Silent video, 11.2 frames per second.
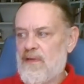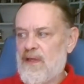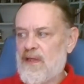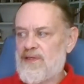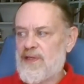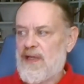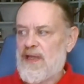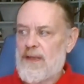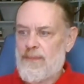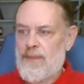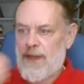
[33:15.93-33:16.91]
He
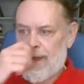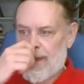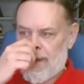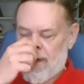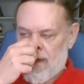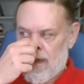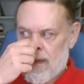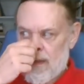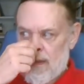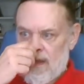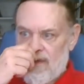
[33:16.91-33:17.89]
exclaimed that
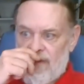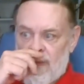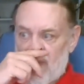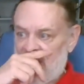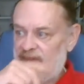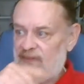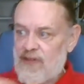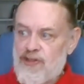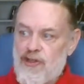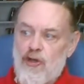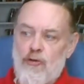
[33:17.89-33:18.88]
if he were given
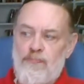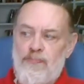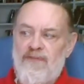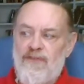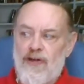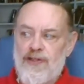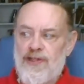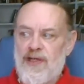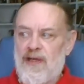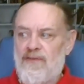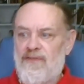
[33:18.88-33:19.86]
scope and verge
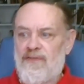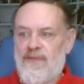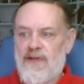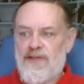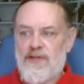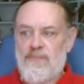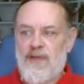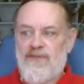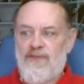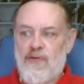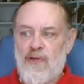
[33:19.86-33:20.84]
enough, there should
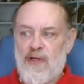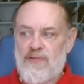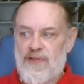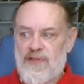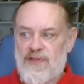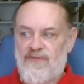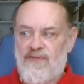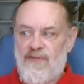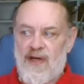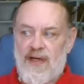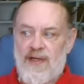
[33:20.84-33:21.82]
be few houses of
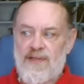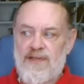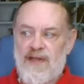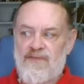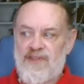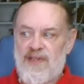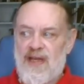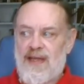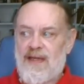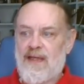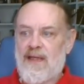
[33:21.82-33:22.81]
friars left
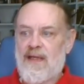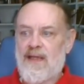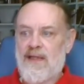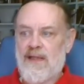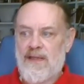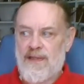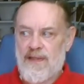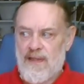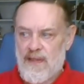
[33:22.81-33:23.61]
standing in England,